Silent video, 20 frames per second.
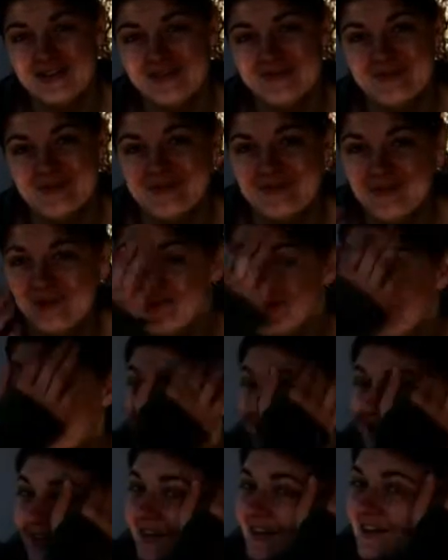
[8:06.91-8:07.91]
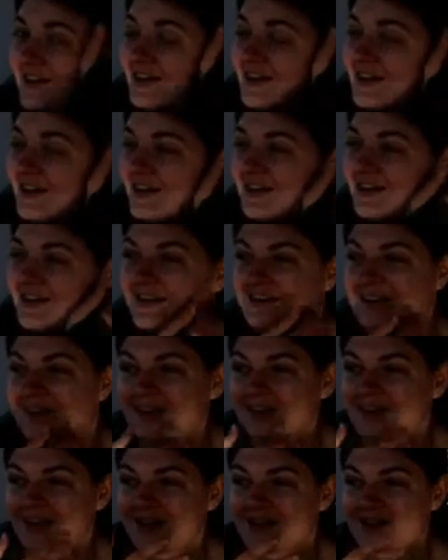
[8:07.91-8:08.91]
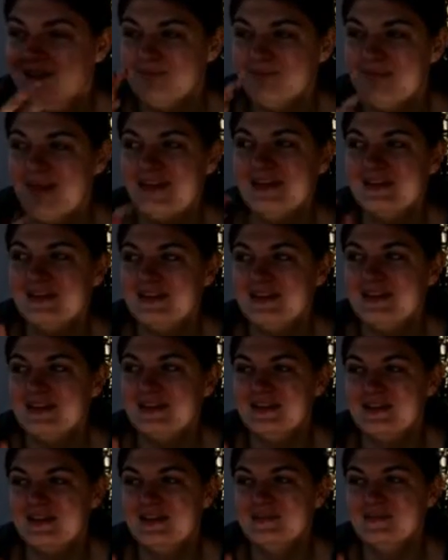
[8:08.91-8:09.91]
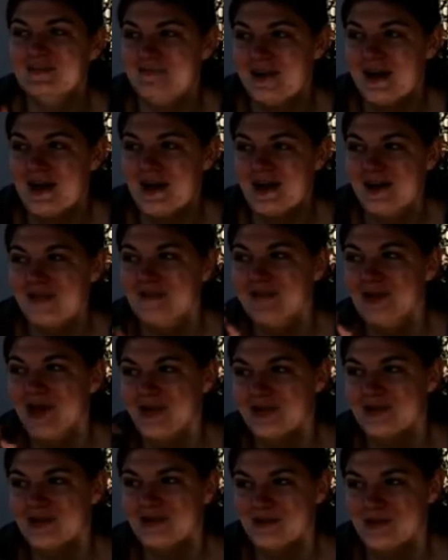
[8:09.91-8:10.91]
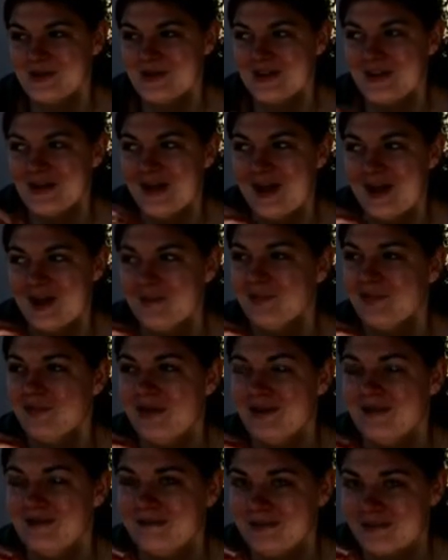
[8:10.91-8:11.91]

I've been working on like making my poetry and my